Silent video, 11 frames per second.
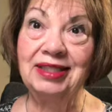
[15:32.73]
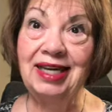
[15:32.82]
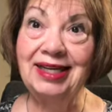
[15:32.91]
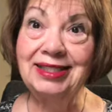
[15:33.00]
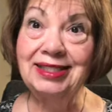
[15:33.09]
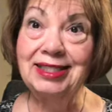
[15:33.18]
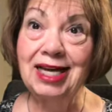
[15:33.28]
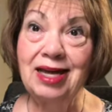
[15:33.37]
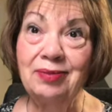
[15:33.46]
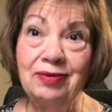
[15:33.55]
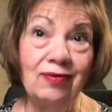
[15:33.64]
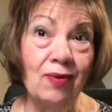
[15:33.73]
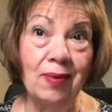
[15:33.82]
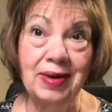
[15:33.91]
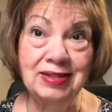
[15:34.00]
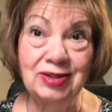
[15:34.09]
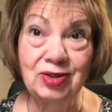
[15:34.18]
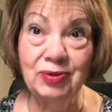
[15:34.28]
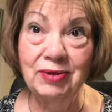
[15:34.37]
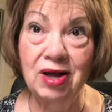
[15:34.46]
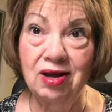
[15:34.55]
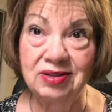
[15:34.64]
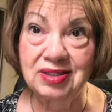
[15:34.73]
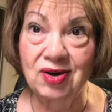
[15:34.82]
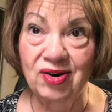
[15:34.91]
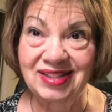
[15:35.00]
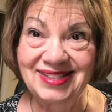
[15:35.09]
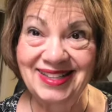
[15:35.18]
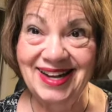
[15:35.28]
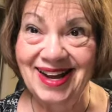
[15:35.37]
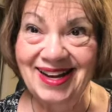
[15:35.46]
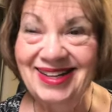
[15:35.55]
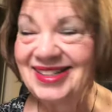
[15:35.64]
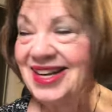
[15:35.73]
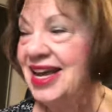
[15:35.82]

to get it done before my Zoom call started tonight.